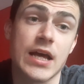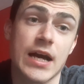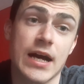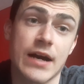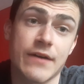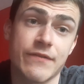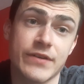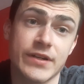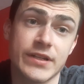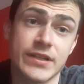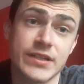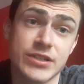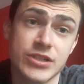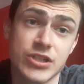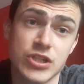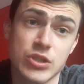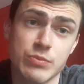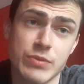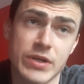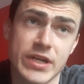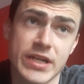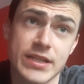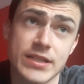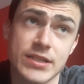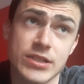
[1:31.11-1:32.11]
I think this has
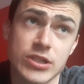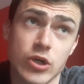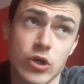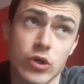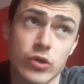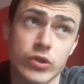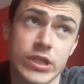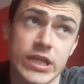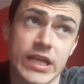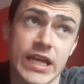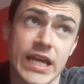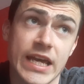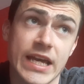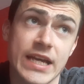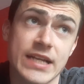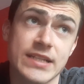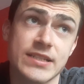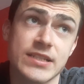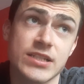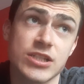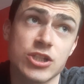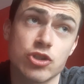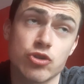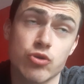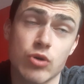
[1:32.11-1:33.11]
been Saul
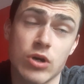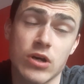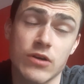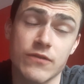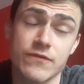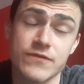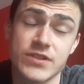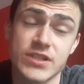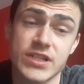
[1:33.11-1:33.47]
Niguez's 12th